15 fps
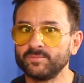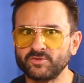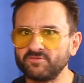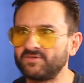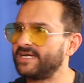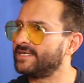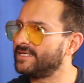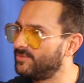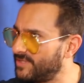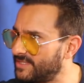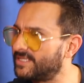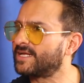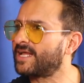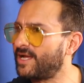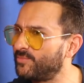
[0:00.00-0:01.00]
provided
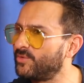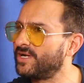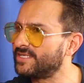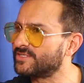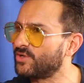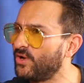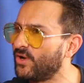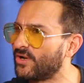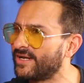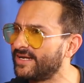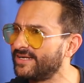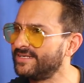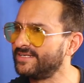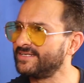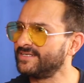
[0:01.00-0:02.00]
when the camera is
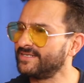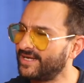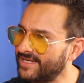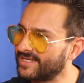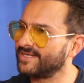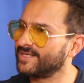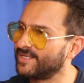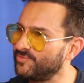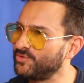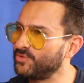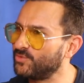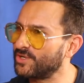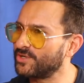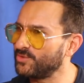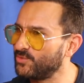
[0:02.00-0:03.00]
on, I can give
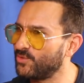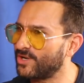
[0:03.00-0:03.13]
you what you